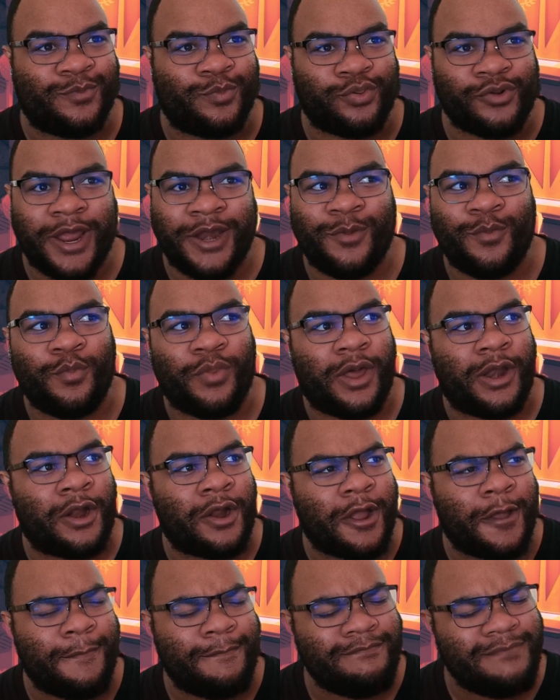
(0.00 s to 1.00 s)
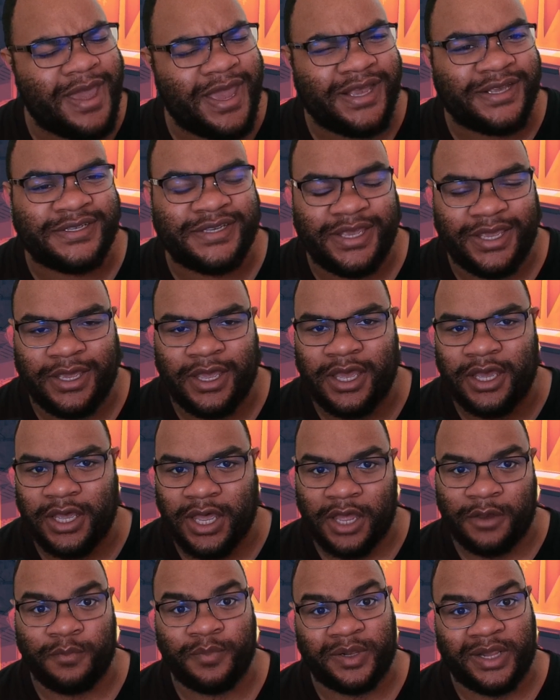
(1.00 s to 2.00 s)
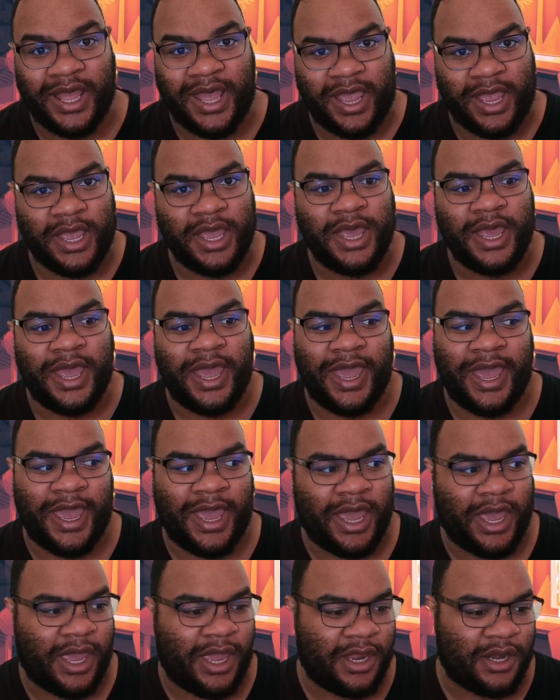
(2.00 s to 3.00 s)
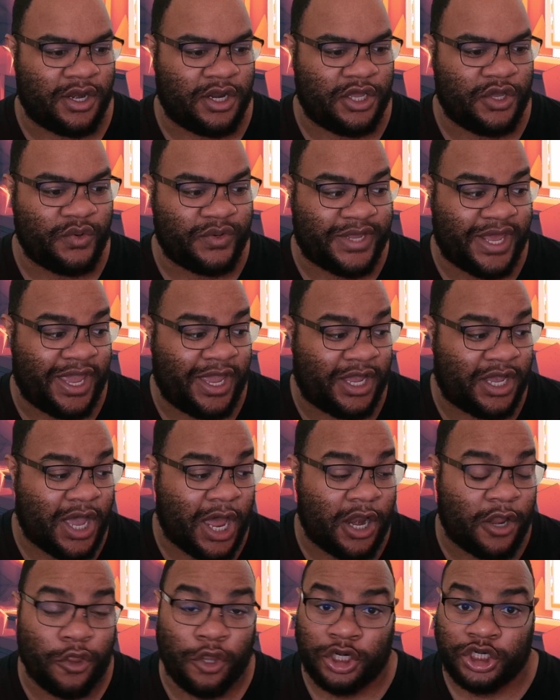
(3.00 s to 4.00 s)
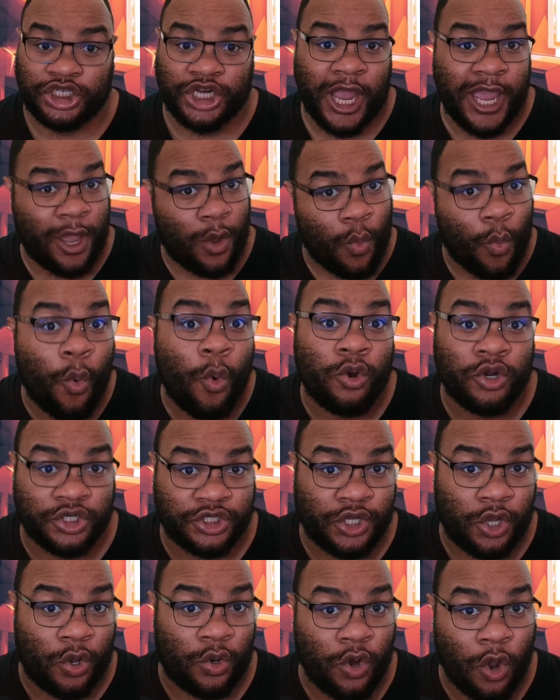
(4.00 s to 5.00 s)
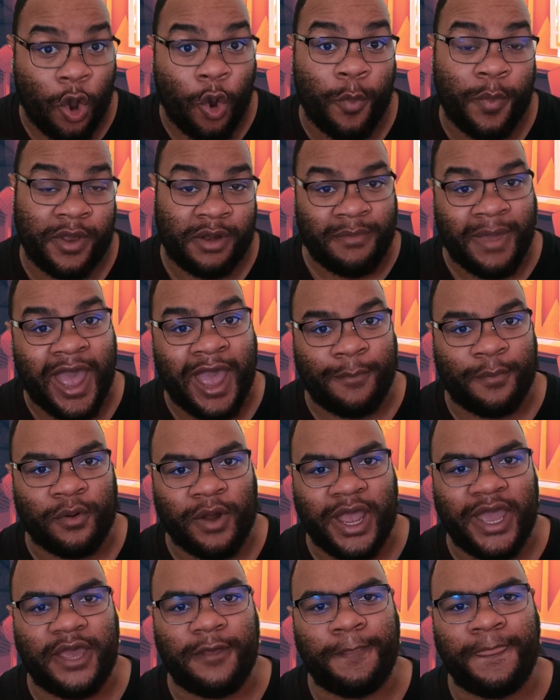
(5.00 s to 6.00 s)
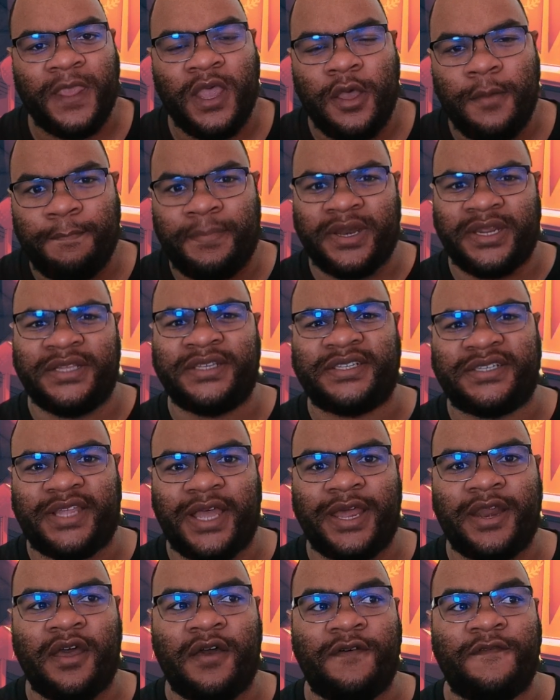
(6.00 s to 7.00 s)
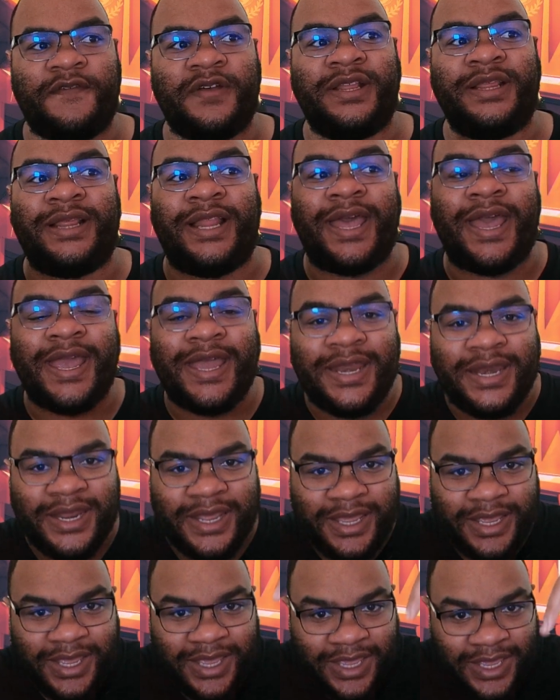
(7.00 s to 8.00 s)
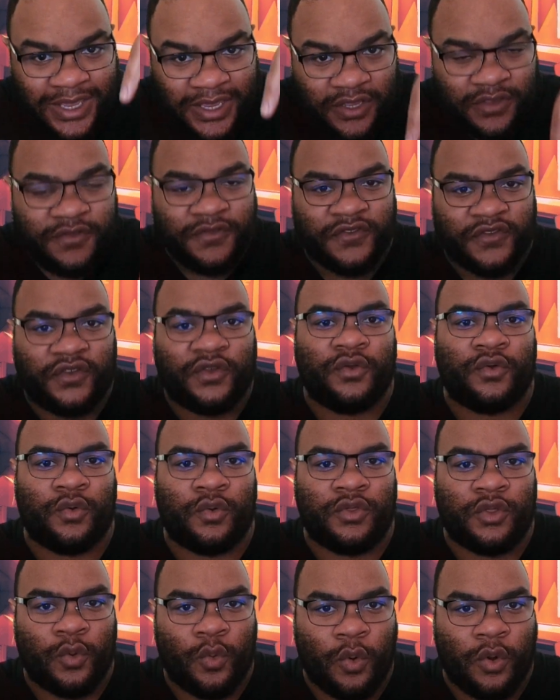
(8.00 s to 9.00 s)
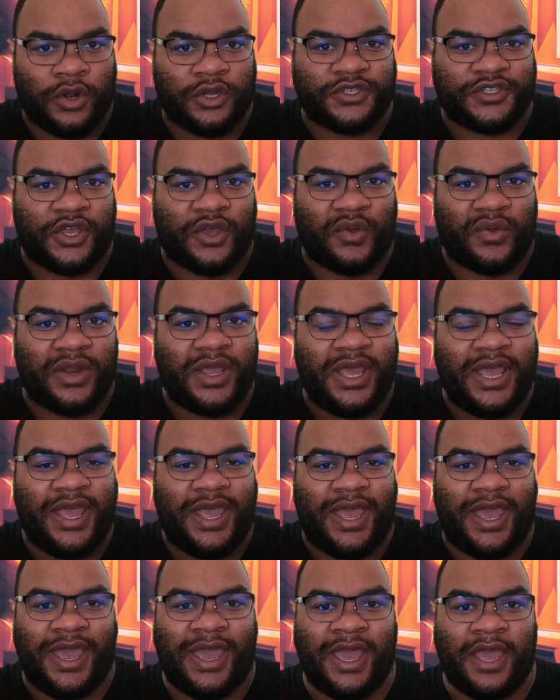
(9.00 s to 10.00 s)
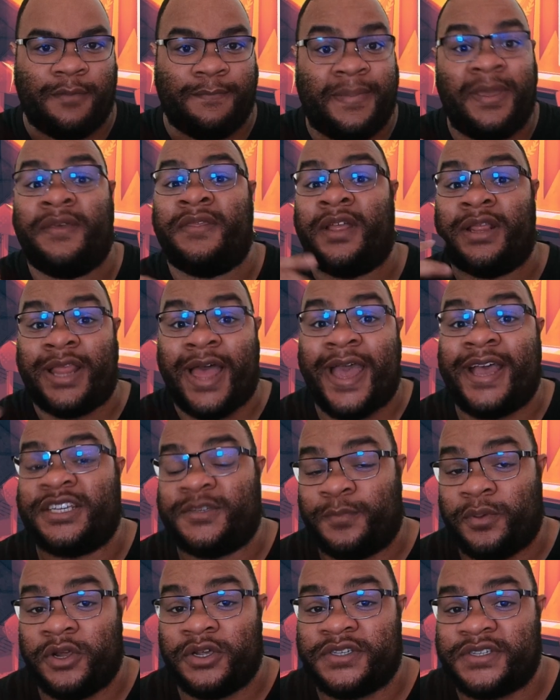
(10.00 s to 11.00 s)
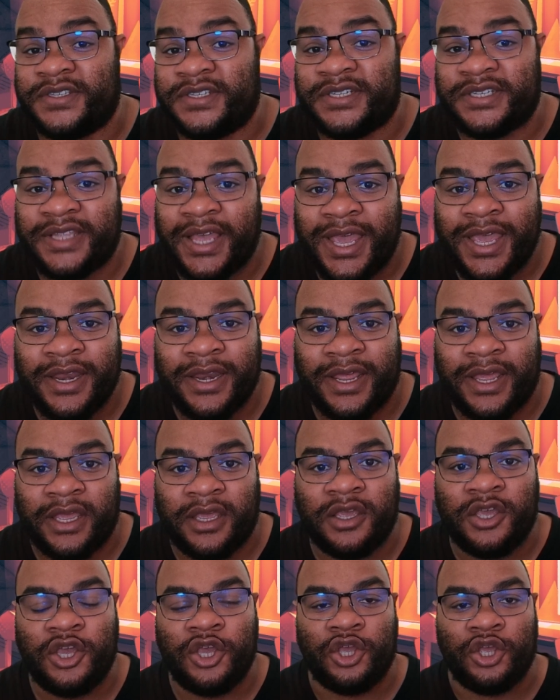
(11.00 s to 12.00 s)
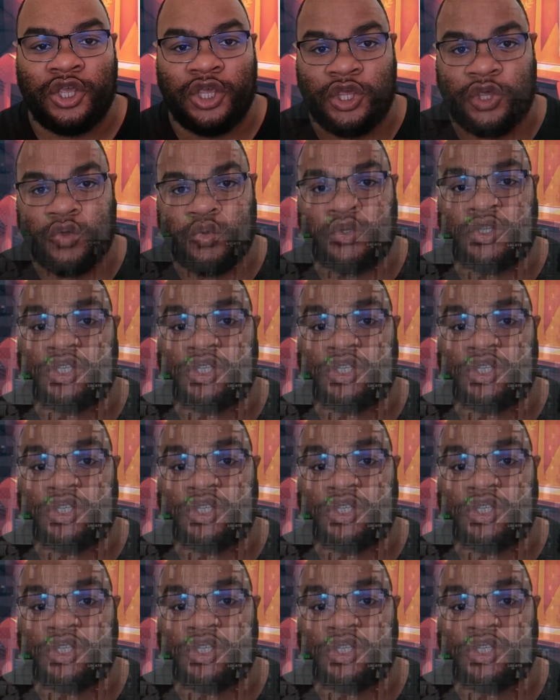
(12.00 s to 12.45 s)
bread and butter, amazing gunplay, and you take kind of the giant war zone open map, right? But instead of landing into the war zone and being the last person standing, you